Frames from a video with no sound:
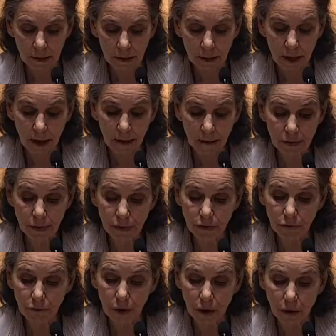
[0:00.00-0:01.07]
Others
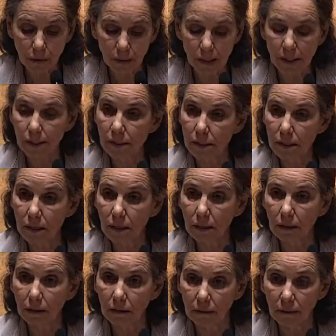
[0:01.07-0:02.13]
have only
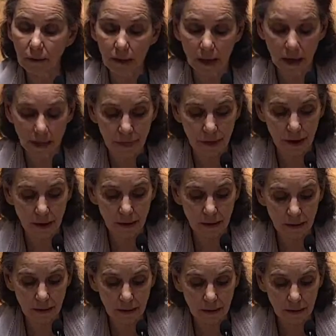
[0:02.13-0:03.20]
seen the other.
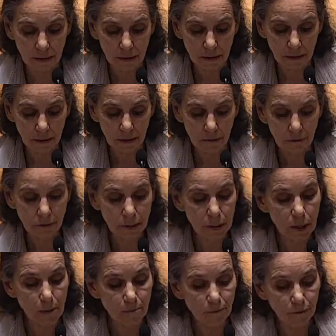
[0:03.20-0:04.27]
For
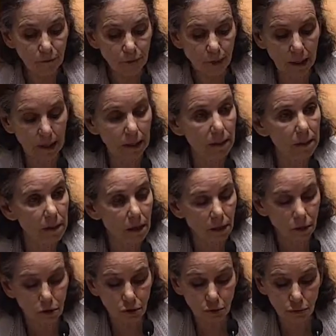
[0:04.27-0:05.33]
some, feelings are
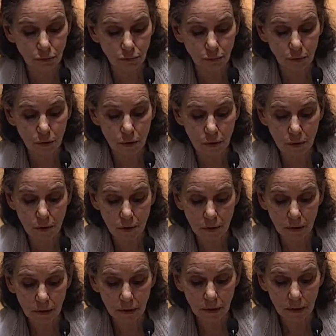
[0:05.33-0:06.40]
too raw.
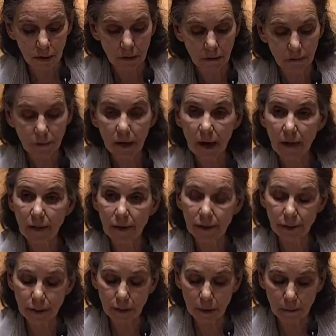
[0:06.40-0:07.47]
For
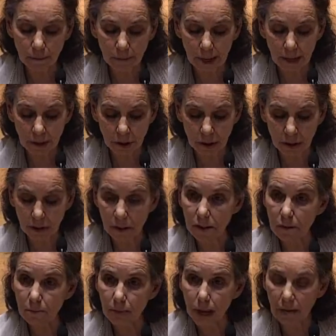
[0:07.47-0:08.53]
others, compassion
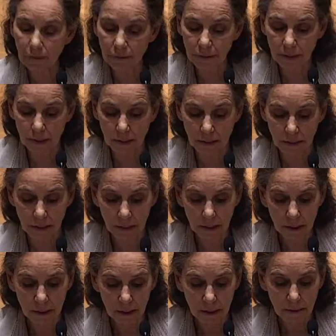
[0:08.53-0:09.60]
is blunted
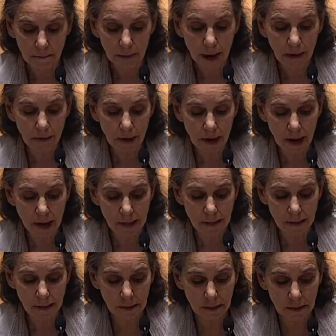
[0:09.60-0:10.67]
and
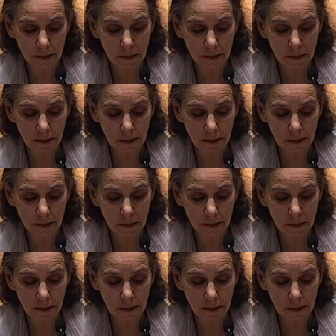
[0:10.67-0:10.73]
paralyzed.